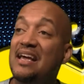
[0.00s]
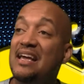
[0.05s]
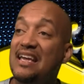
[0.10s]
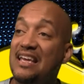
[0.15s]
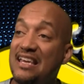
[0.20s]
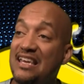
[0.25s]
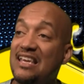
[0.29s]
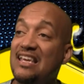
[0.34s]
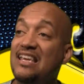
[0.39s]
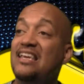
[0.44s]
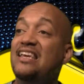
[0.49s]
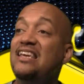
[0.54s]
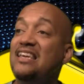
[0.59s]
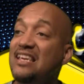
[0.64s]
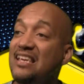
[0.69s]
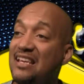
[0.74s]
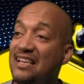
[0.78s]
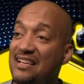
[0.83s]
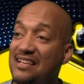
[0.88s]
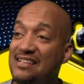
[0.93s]

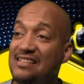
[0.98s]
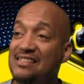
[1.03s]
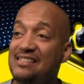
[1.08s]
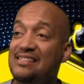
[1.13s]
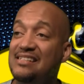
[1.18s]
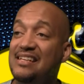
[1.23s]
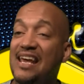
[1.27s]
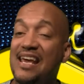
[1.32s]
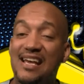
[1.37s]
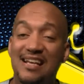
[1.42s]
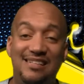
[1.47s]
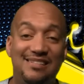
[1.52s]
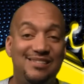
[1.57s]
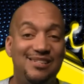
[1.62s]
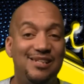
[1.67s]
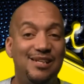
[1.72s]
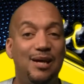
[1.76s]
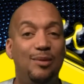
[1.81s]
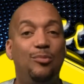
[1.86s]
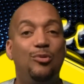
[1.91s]
He takes
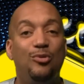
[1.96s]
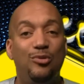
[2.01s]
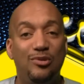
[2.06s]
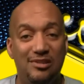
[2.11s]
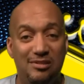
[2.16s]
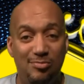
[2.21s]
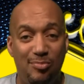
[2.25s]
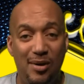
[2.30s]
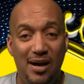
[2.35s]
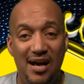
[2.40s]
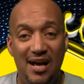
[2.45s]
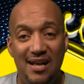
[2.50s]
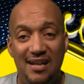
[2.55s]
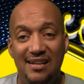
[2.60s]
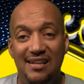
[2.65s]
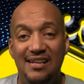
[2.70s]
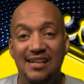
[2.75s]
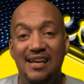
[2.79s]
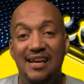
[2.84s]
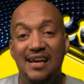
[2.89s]
the number one spot.
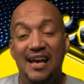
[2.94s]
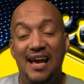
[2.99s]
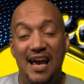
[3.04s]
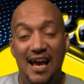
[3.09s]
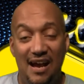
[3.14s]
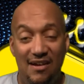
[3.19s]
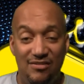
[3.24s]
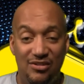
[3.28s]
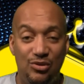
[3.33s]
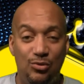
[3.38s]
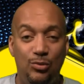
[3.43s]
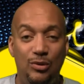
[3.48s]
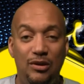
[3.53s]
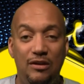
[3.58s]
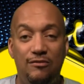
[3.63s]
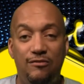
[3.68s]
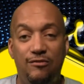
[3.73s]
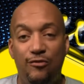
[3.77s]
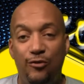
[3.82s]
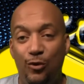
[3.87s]
After
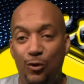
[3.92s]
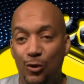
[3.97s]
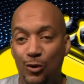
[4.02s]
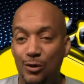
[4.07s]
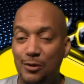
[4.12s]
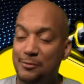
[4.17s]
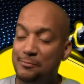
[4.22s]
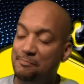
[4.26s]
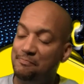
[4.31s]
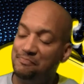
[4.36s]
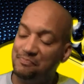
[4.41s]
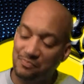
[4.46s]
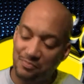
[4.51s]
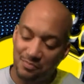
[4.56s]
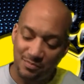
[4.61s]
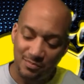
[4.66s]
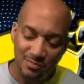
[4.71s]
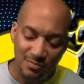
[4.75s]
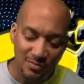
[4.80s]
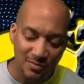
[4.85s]
week four,
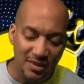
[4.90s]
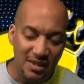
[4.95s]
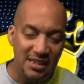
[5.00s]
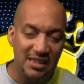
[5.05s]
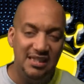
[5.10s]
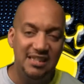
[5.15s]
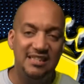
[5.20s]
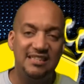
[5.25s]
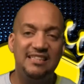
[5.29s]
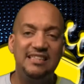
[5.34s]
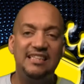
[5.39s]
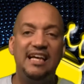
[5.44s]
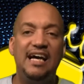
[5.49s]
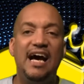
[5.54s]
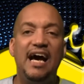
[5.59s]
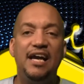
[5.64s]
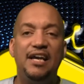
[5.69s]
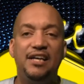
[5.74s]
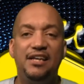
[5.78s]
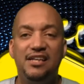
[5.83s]
let's see
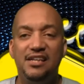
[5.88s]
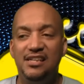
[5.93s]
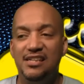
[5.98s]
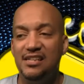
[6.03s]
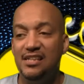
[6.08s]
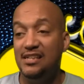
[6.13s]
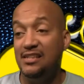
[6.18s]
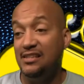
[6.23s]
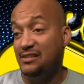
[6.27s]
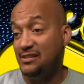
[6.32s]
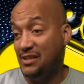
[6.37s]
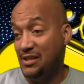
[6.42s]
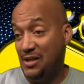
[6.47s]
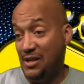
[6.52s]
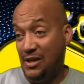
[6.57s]
how he does.